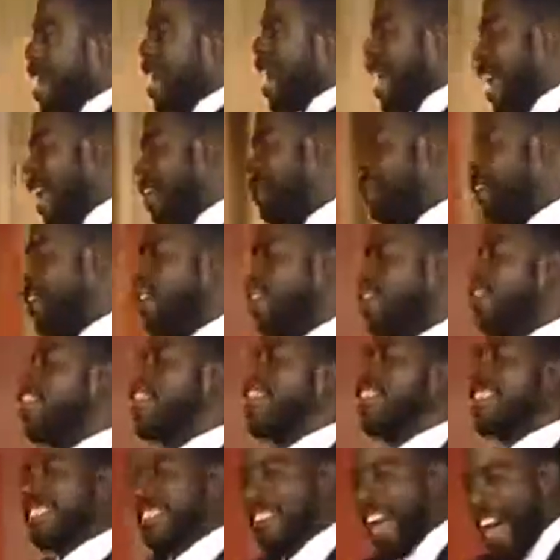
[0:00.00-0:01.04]
If you
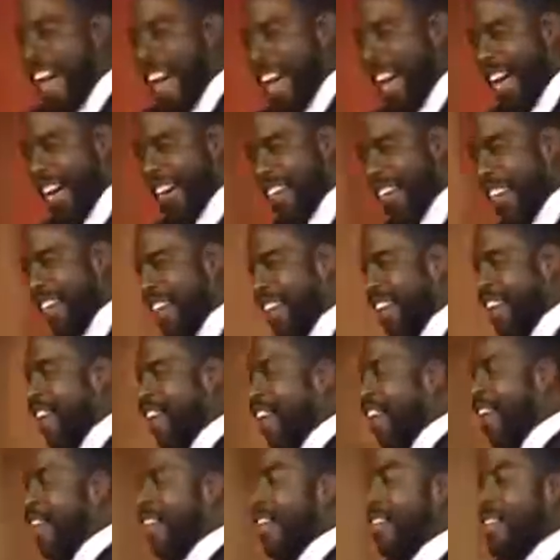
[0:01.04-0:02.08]
decide
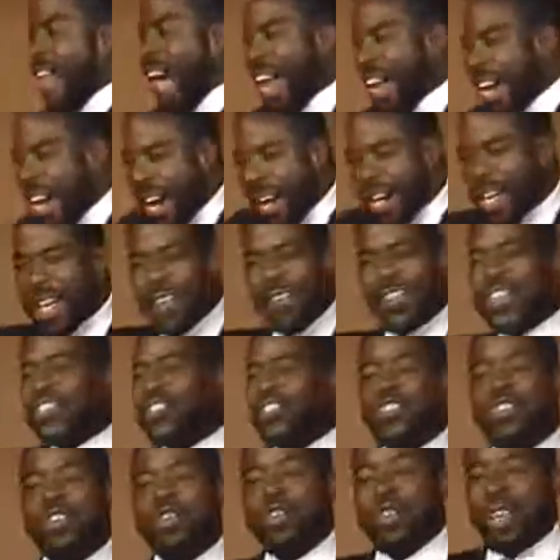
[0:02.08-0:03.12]
that area
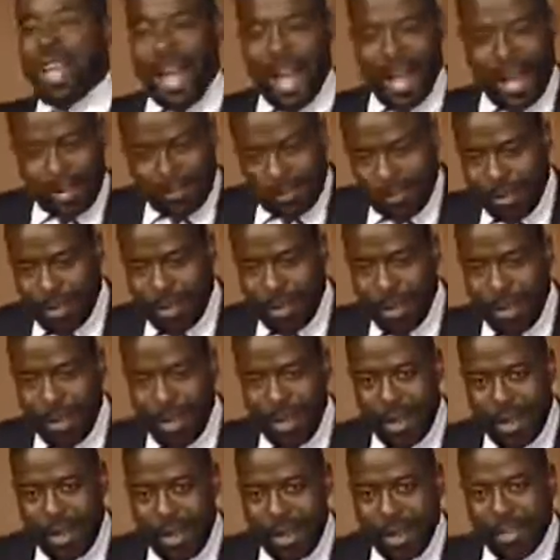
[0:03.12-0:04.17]
that you love,
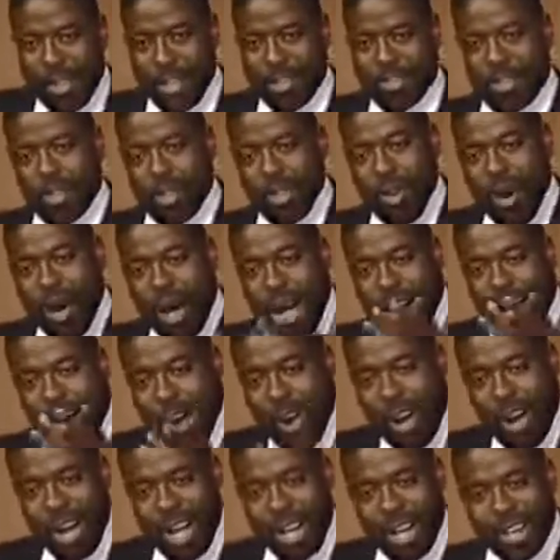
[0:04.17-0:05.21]
that you are
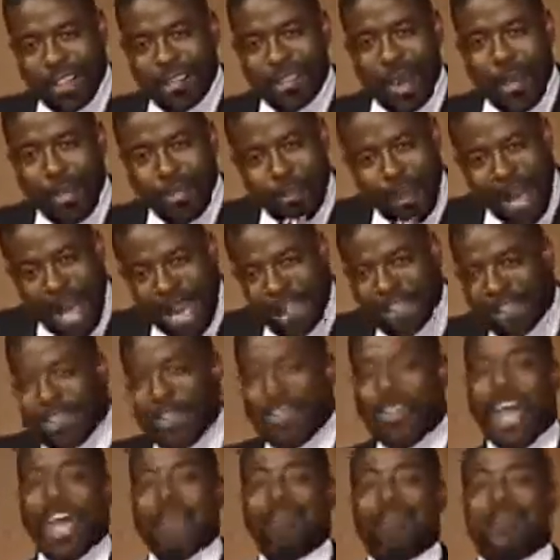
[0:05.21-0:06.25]
going to master
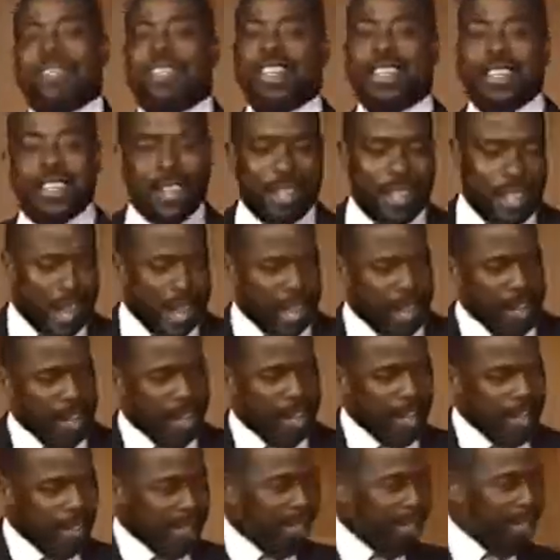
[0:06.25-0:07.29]
that particular
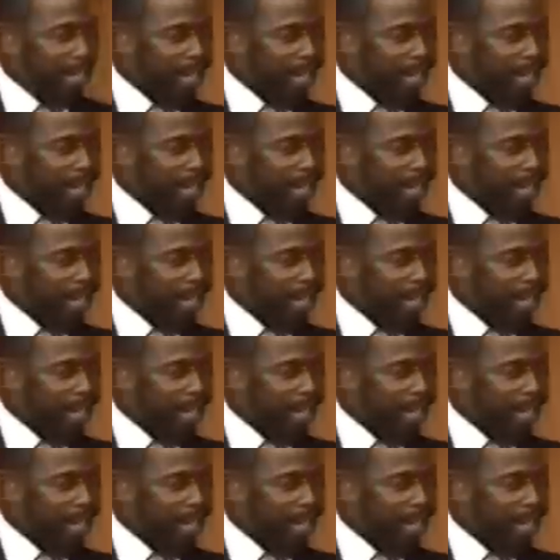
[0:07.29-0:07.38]
area,